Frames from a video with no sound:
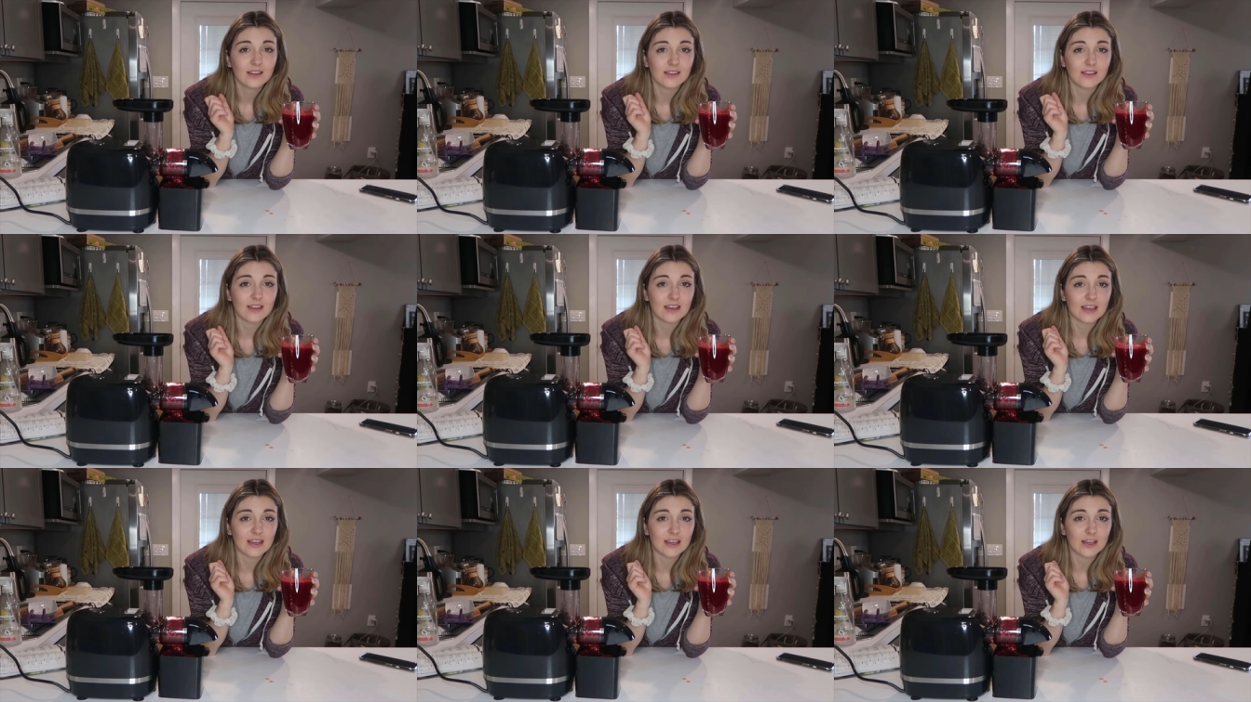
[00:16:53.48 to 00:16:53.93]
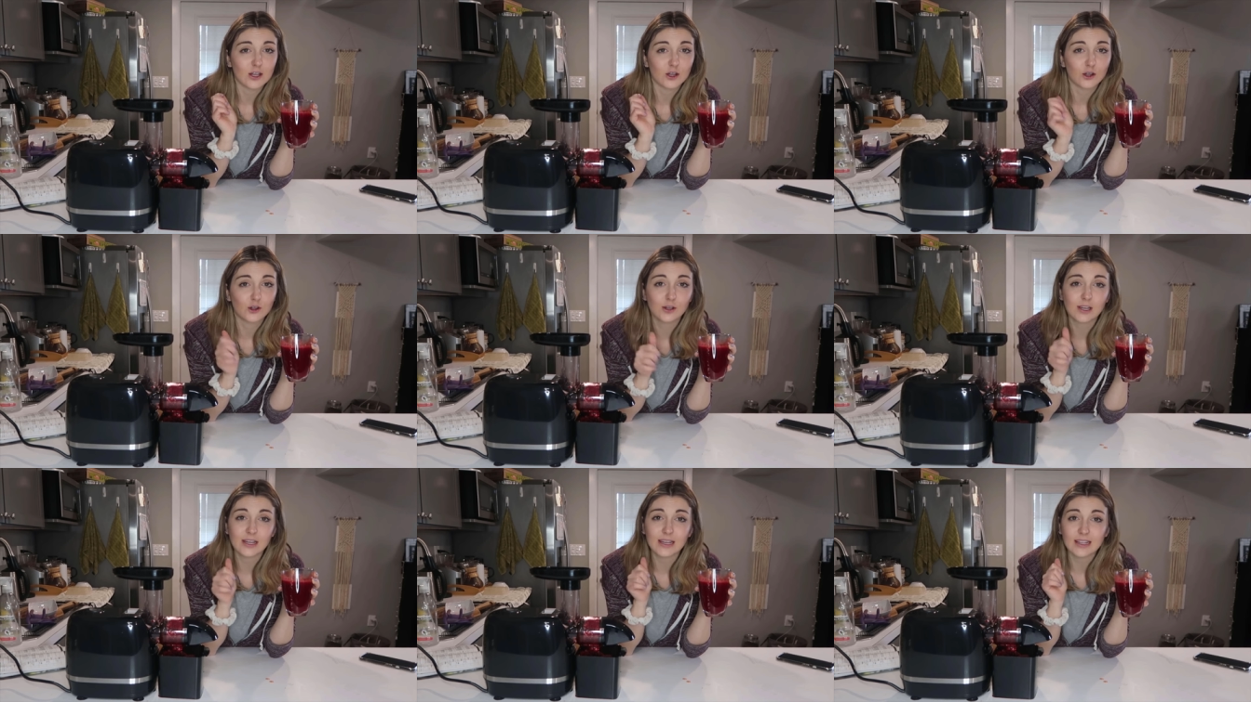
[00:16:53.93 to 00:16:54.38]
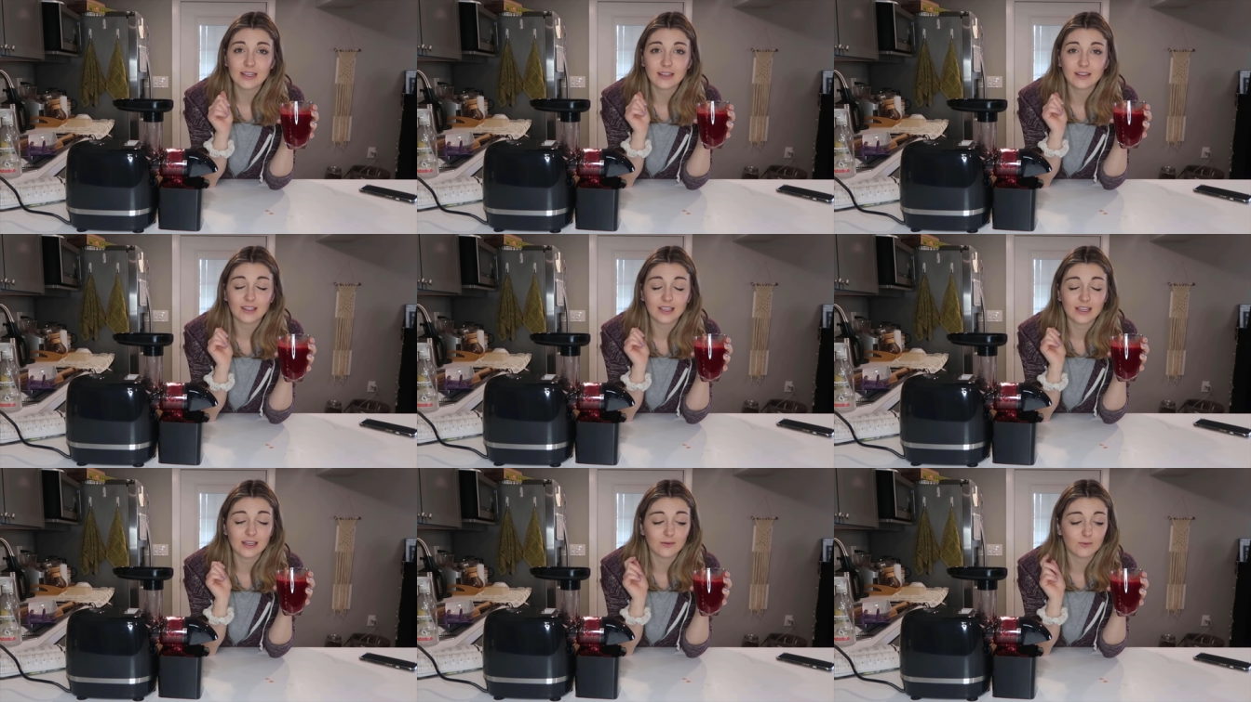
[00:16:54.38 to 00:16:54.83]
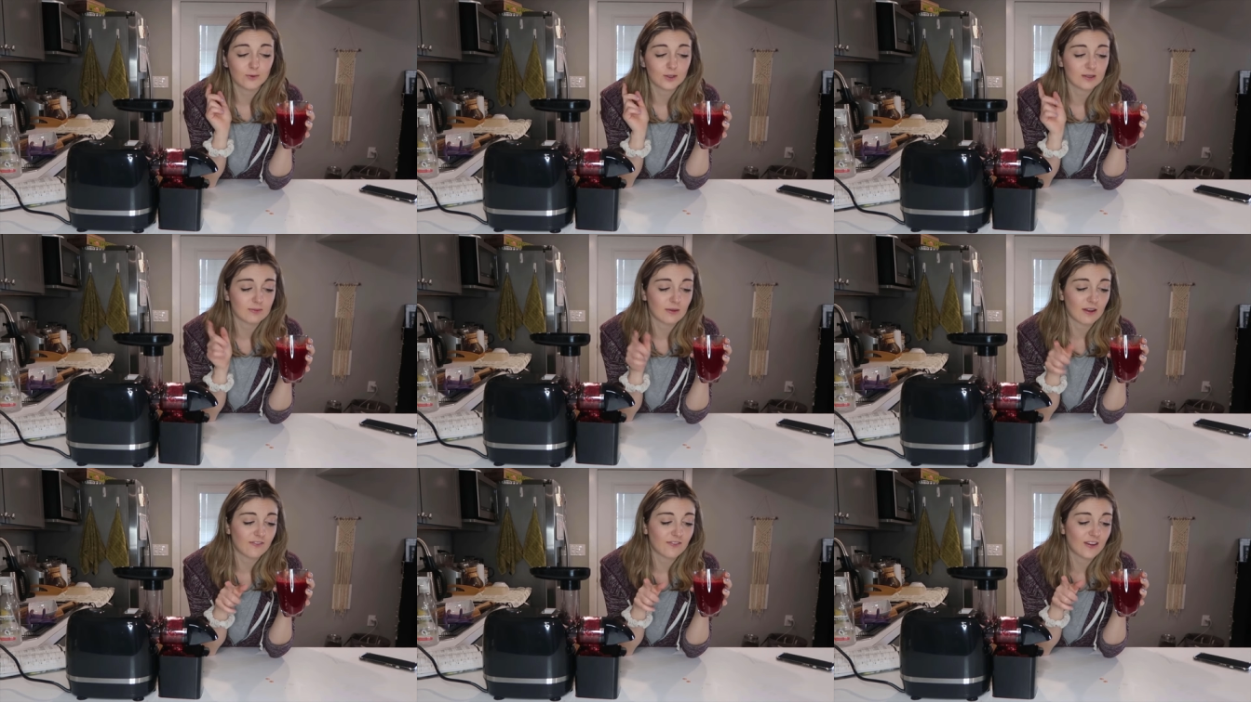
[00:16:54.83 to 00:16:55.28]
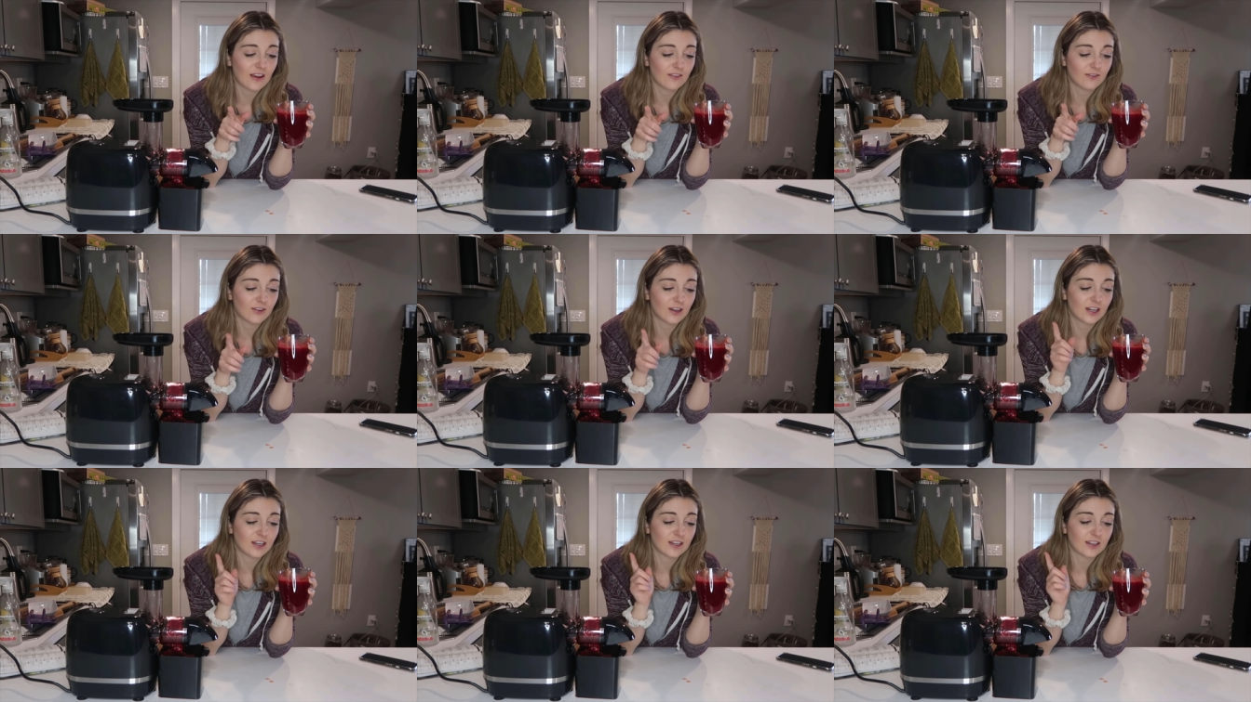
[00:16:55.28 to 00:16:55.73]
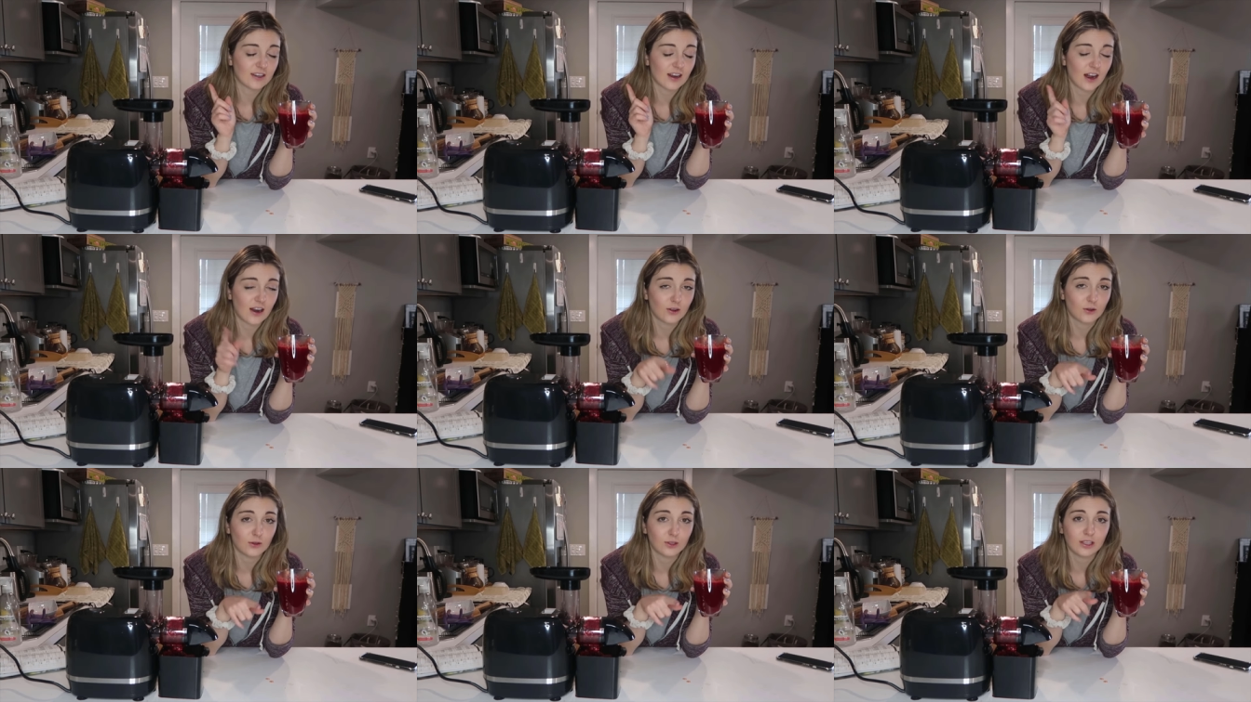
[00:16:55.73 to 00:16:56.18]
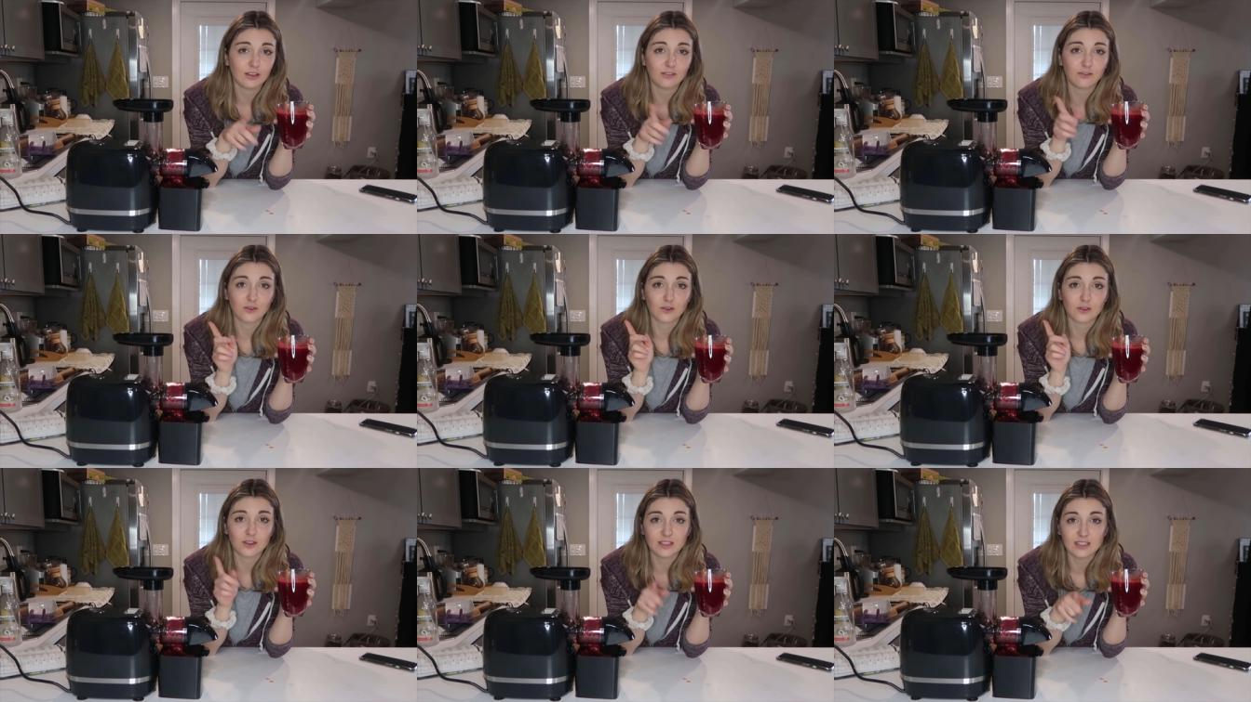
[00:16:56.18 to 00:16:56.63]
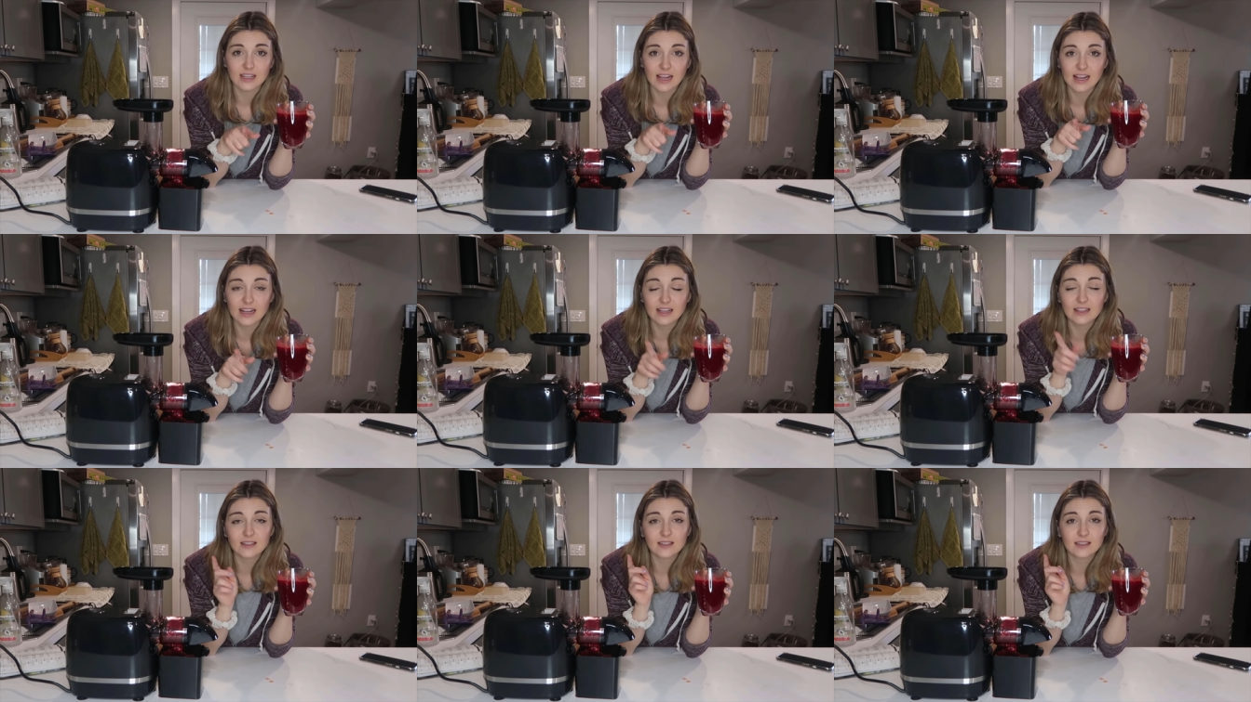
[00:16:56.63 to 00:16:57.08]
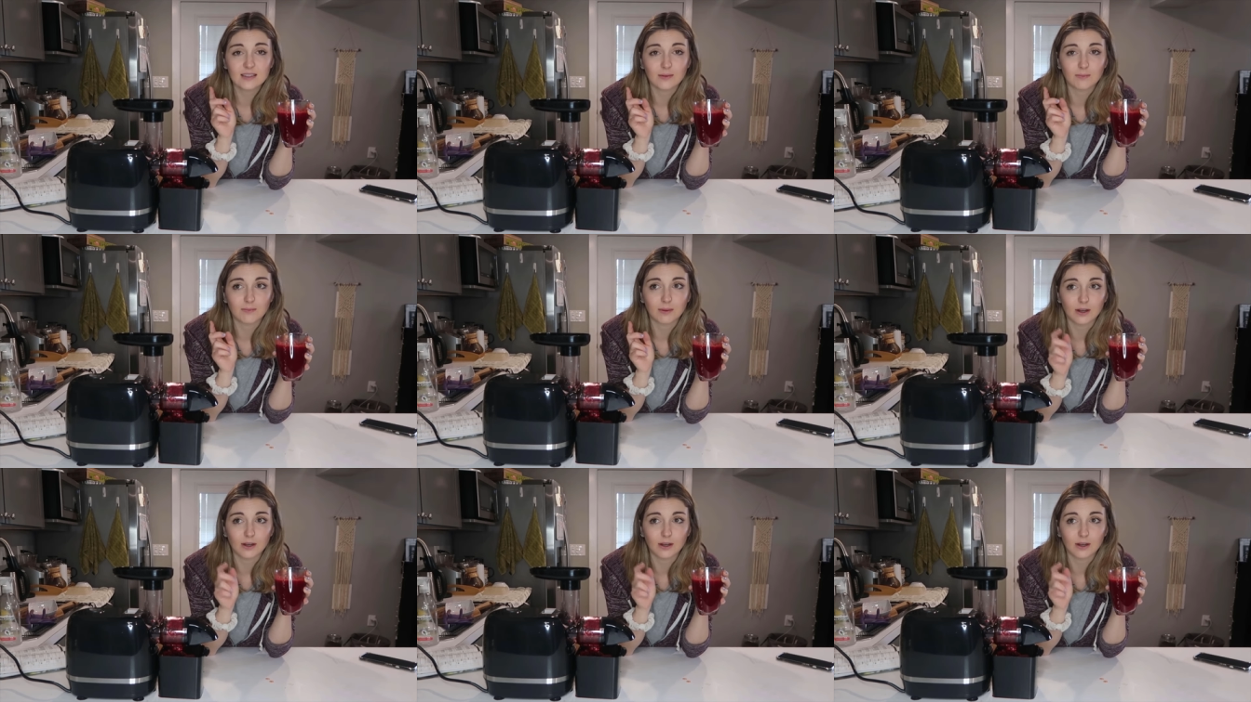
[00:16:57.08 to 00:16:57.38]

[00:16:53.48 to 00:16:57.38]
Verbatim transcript: The green and clean was my favorite not only for the taste